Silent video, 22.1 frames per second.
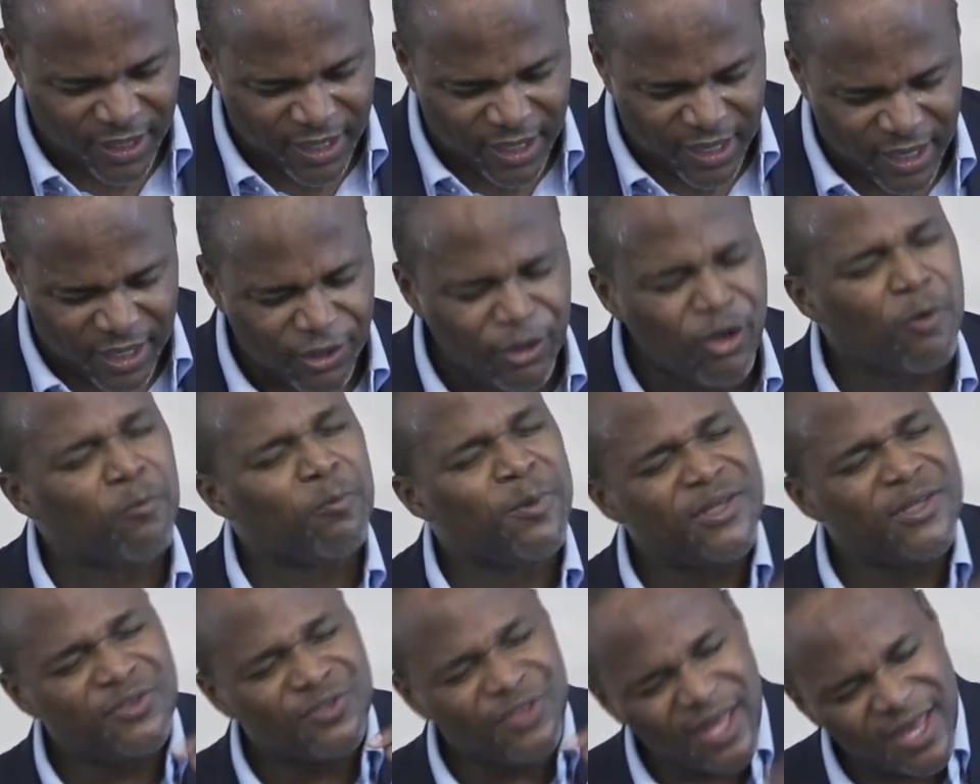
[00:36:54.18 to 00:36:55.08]
And Lord, we
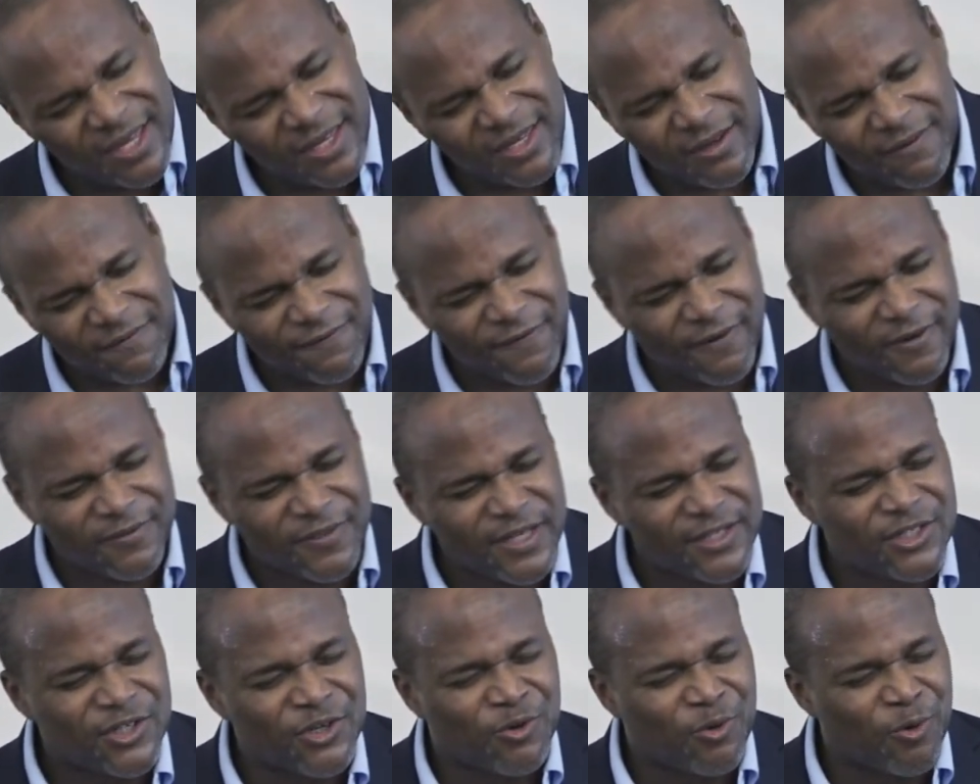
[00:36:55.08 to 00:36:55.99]
thank you for
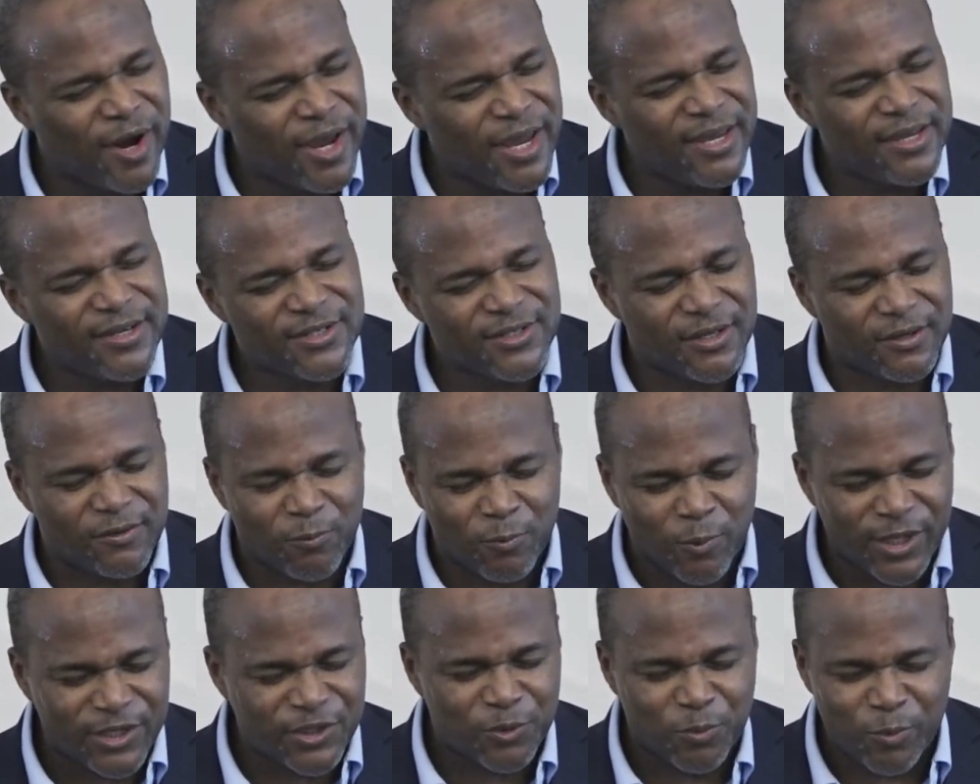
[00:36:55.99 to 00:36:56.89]
this grace in
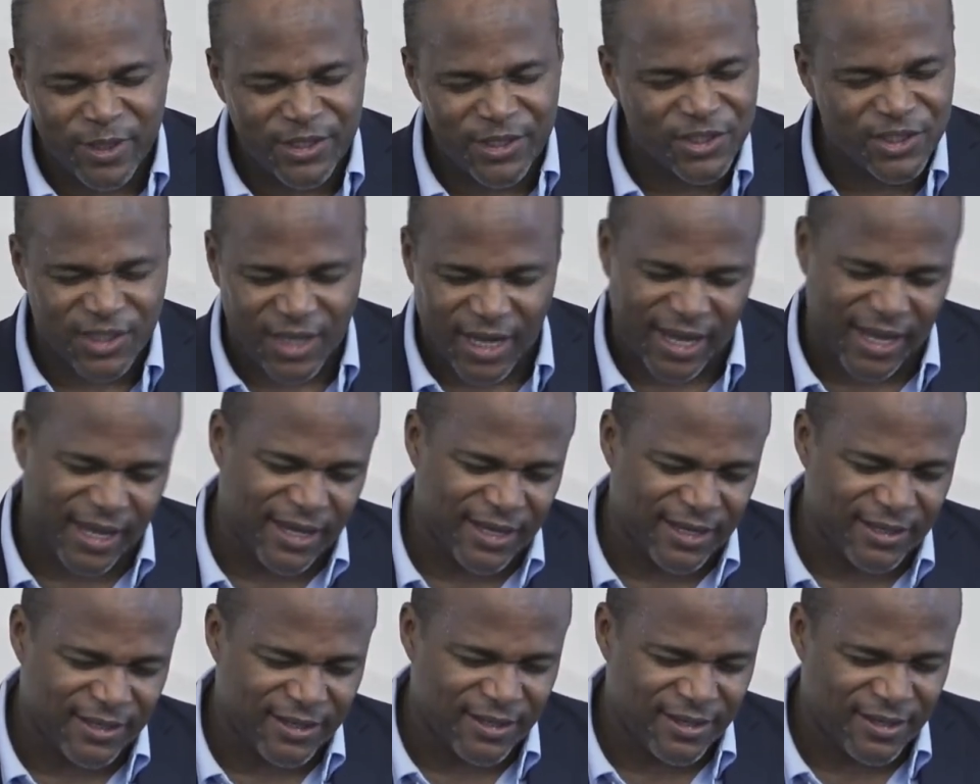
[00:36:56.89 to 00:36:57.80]
which we
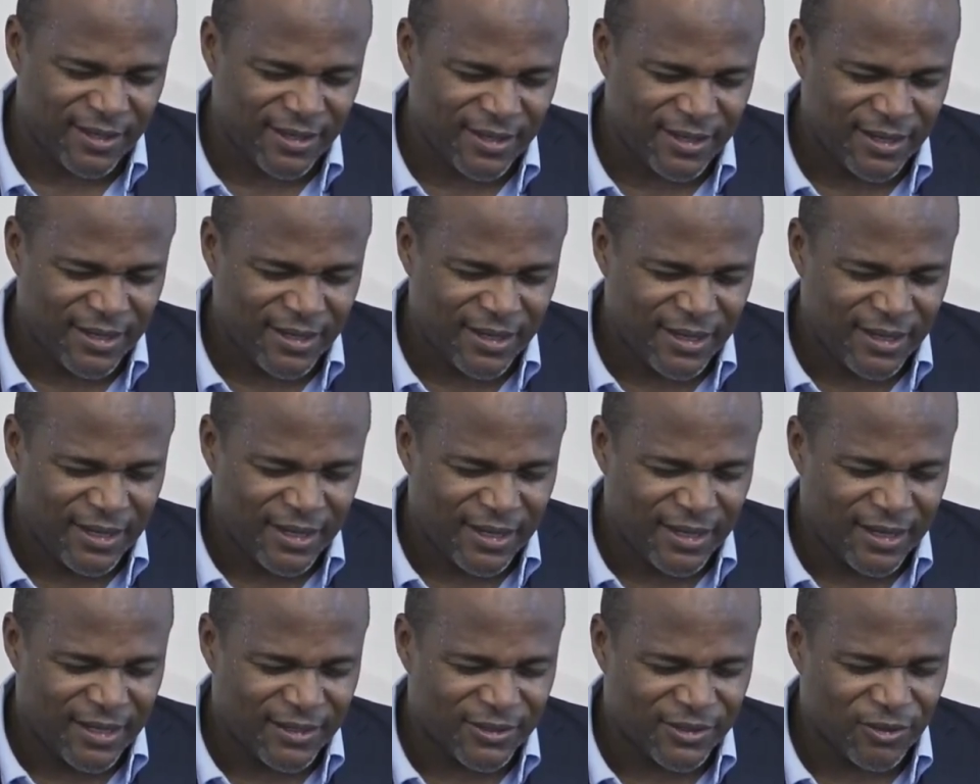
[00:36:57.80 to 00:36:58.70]
stand.
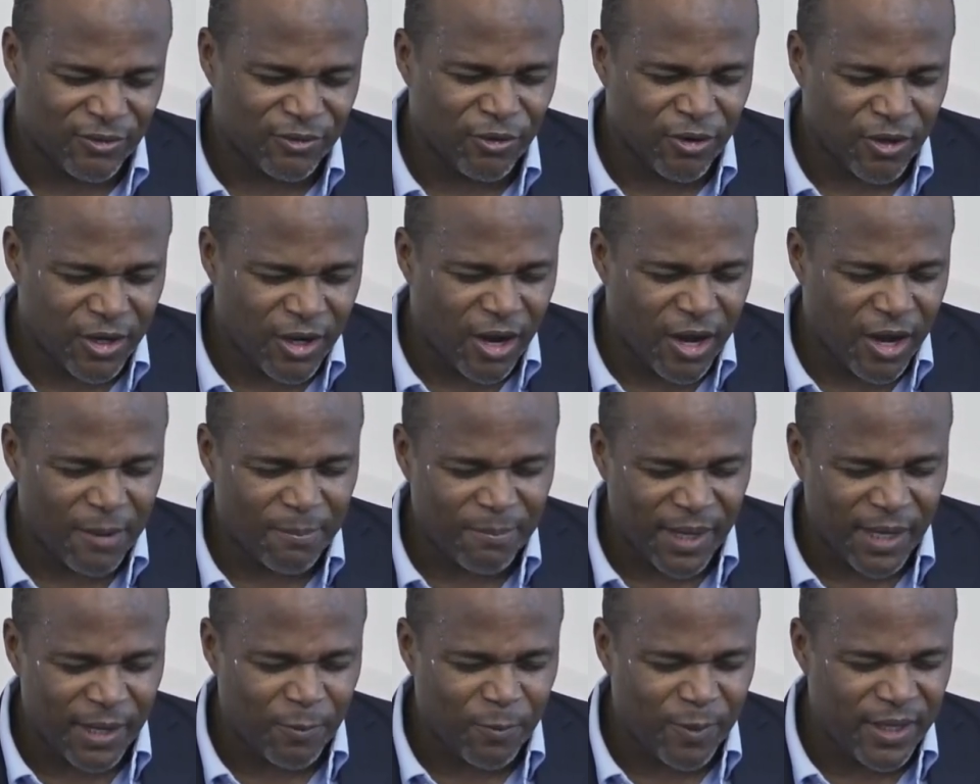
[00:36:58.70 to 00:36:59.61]
So Lord God,
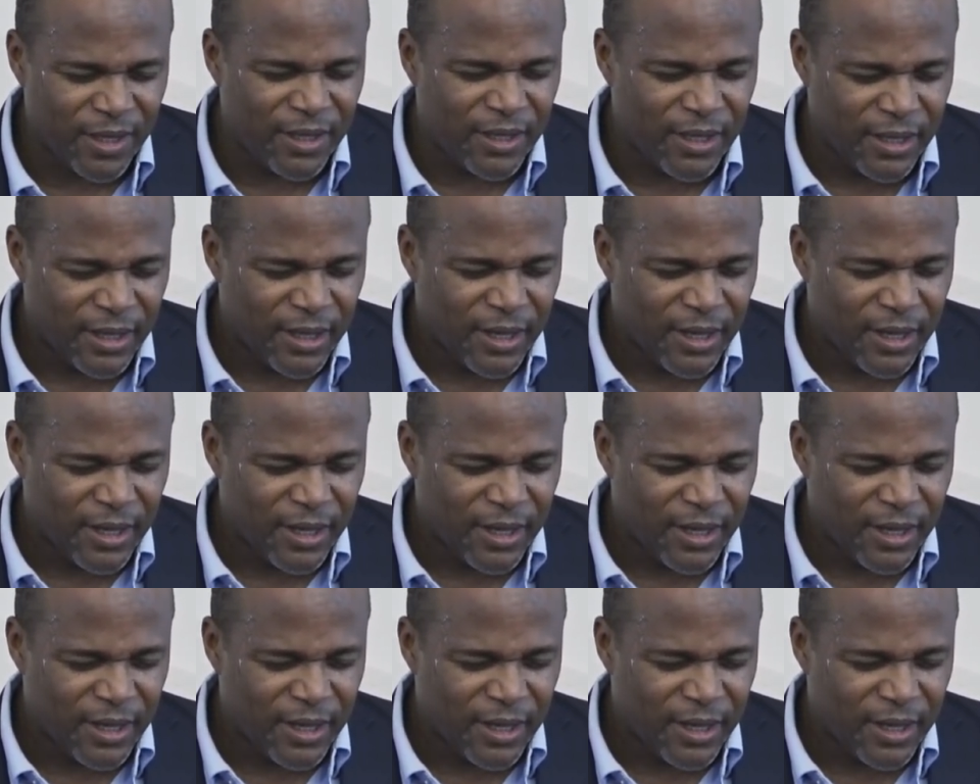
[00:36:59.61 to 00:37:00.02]
may we